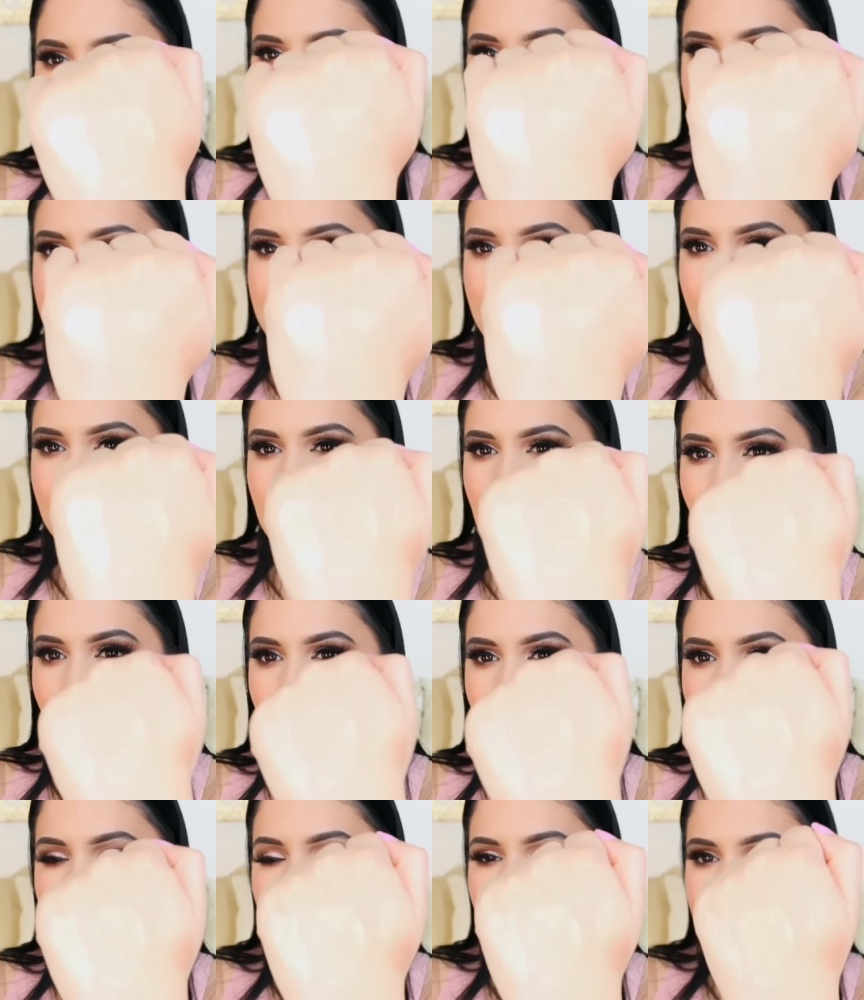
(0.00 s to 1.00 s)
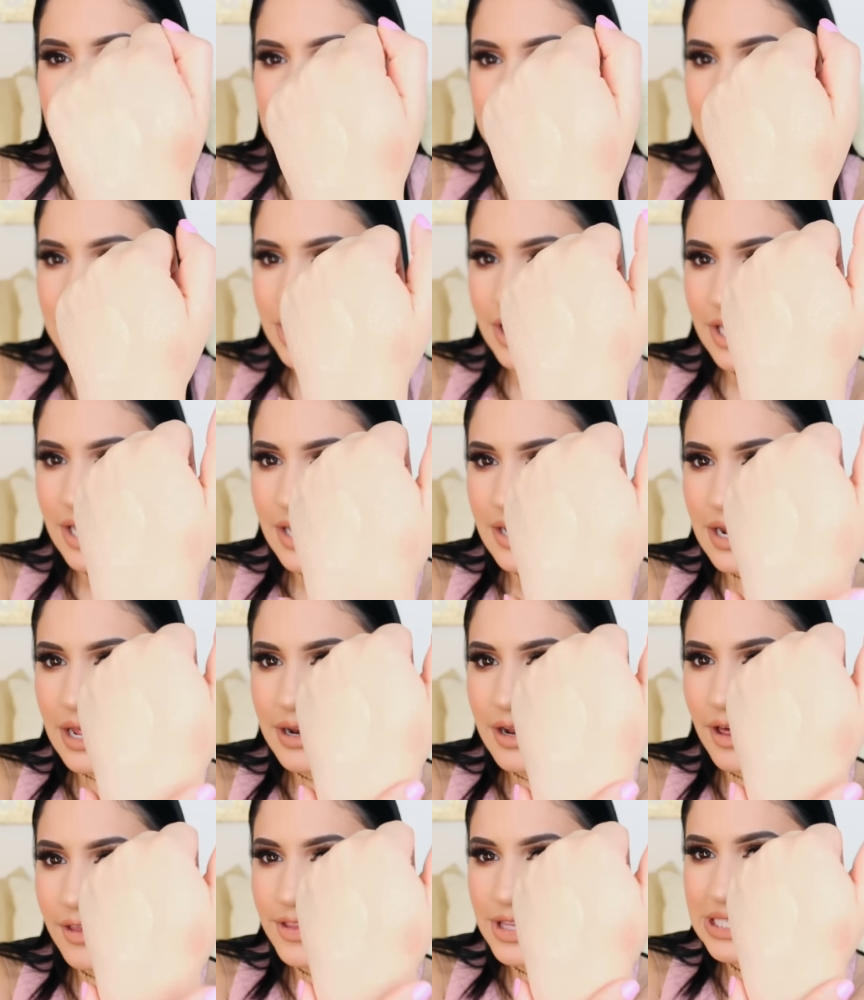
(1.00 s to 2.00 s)
give such a pretty sheen.
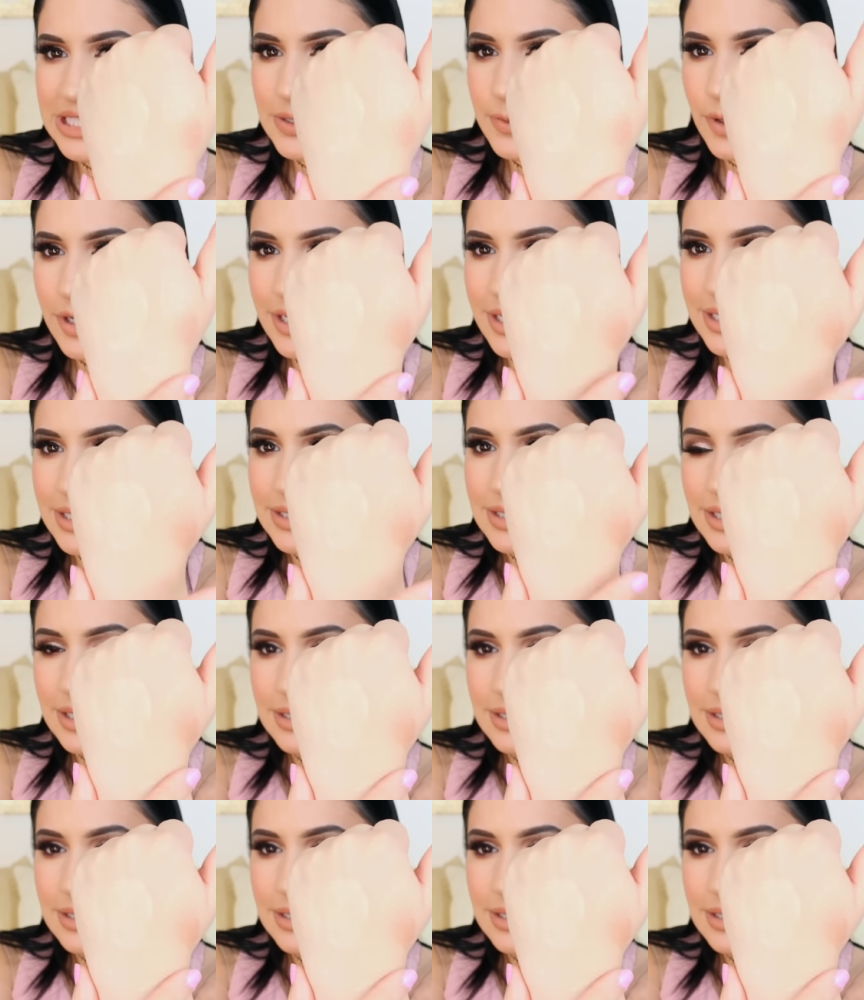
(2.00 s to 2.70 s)
Now this one is